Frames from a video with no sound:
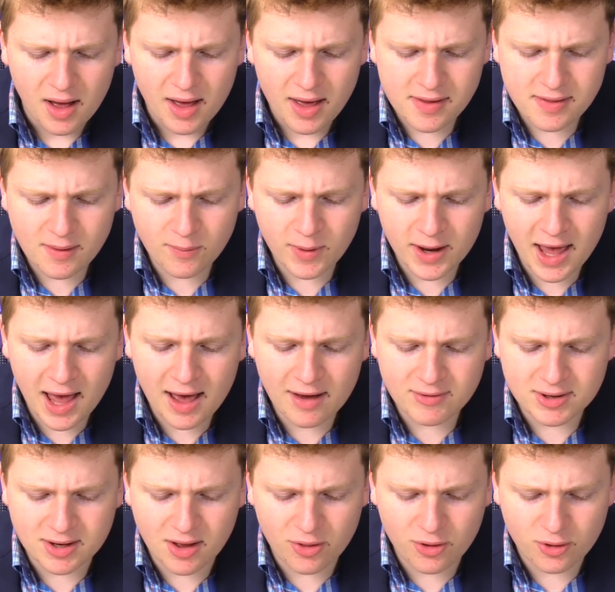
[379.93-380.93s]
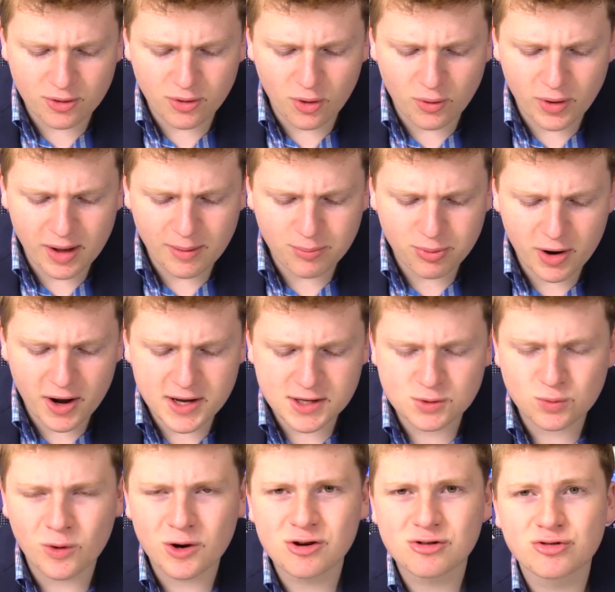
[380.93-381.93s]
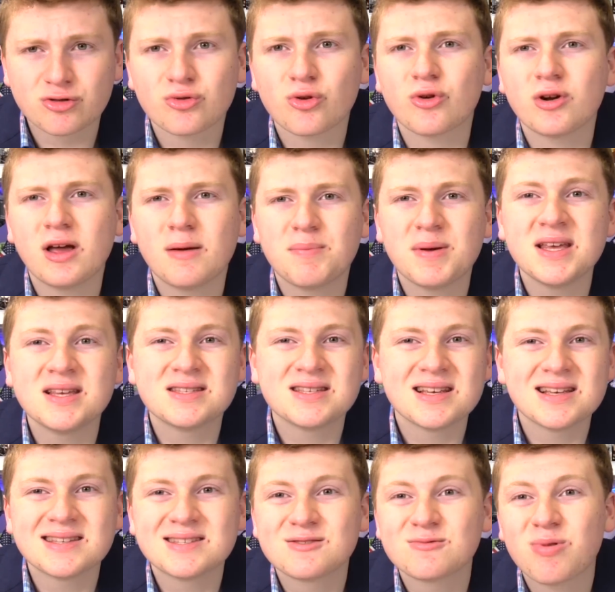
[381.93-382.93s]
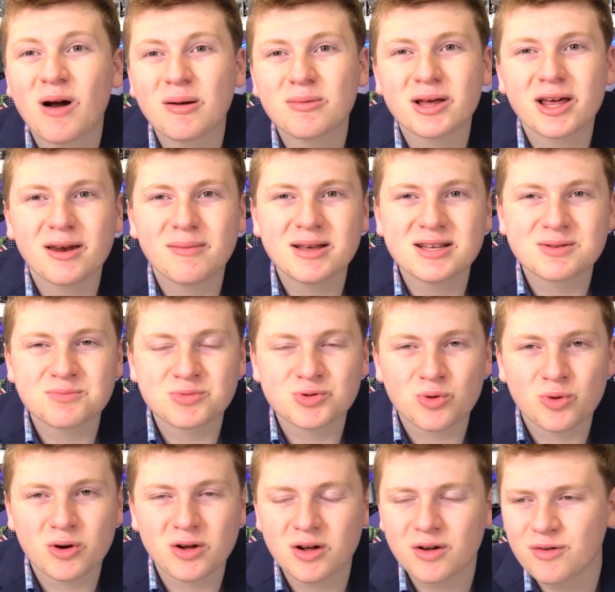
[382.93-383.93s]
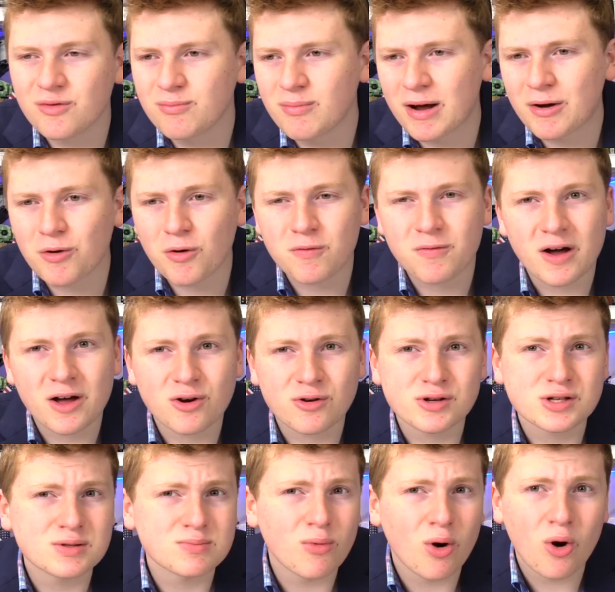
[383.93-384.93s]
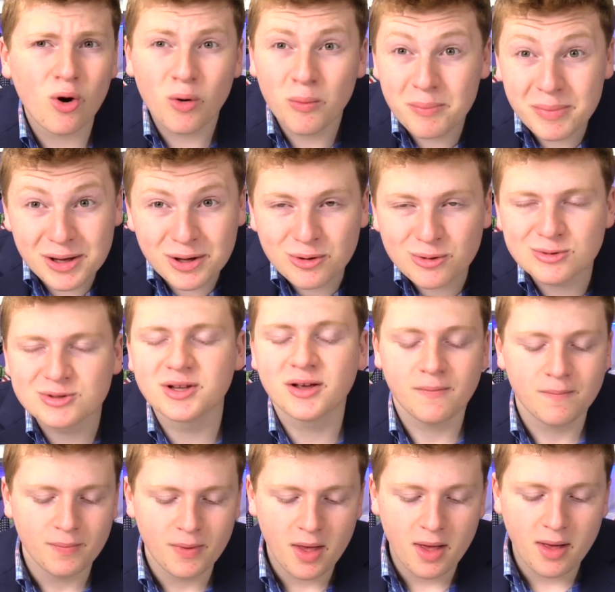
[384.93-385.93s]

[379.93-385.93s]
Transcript: And then we have another no-name price, one hundred thirty-eight pieces. It's probably going to be some sort of Microfighter small build.